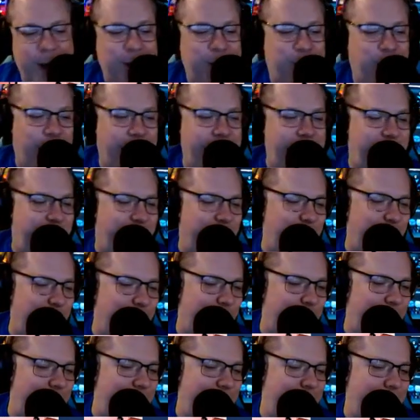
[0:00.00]

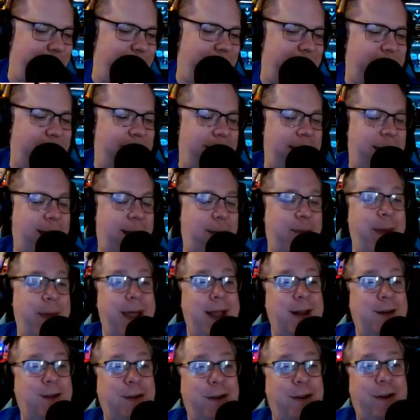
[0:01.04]
24 that the uh,
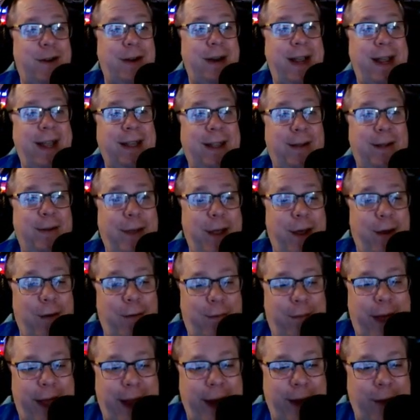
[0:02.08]
Patreon
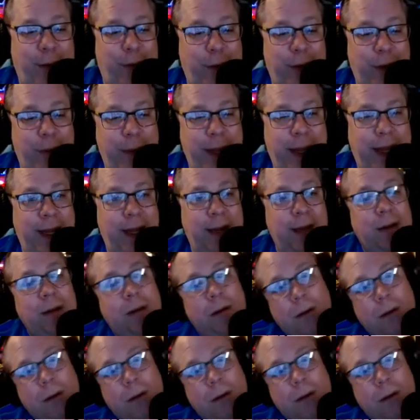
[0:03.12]
Hellfire would be more